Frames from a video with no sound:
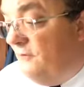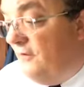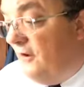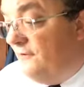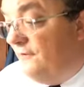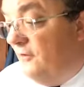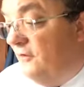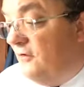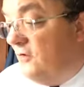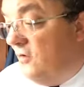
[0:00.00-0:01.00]
without
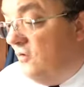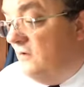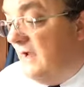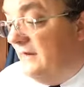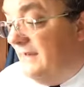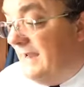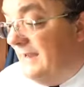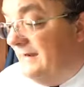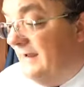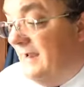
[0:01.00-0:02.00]
food, cold and
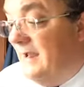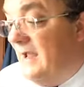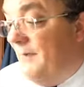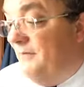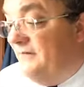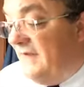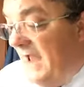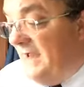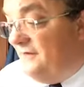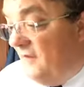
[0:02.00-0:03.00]
naked. And
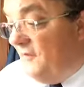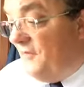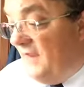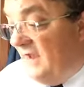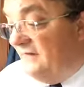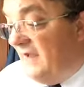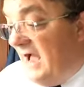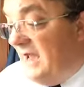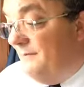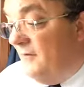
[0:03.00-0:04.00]
besides other things,
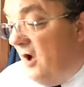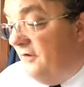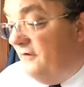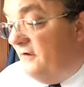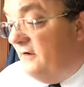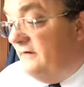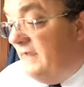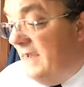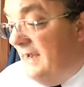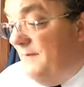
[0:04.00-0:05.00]
I am under
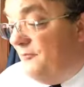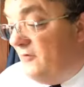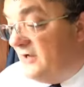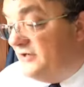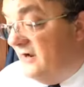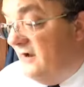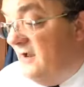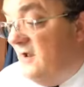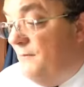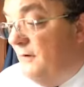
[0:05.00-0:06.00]
daily pressure
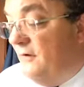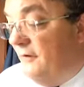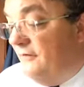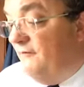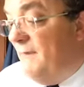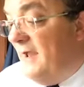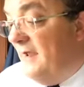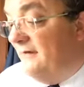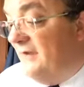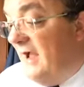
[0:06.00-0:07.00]
because of my
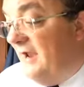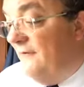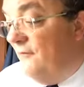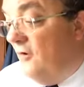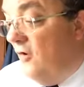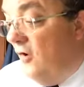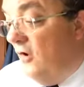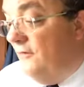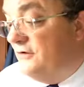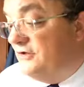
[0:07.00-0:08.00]
anxiety for
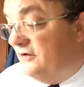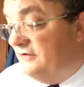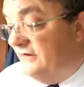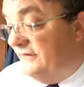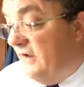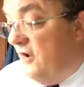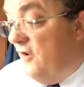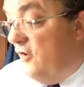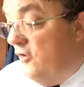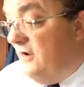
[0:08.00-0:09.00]
all the churches.
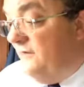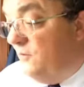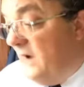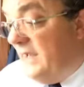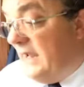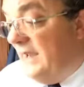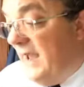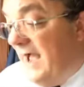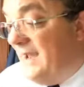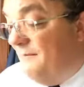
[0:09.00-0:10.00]
Who is weak and
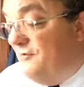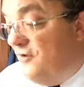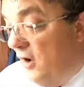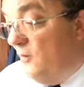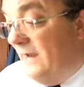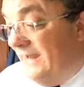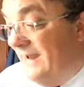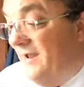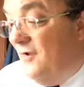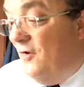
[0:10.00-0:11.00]
I am not weak?
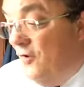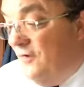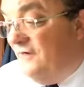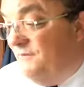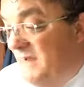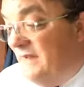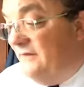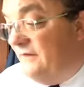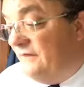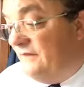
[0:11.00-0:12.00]
Who is made
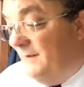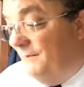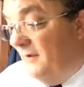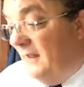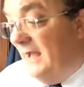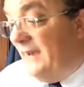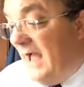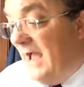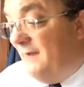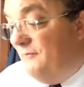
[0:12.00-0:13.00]
to stumble and
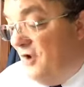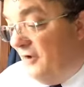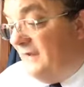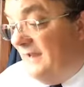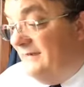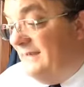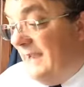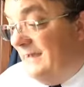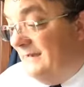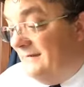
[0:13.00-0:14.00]
I am not
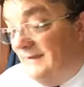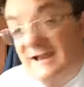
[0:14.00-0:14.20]
indignant?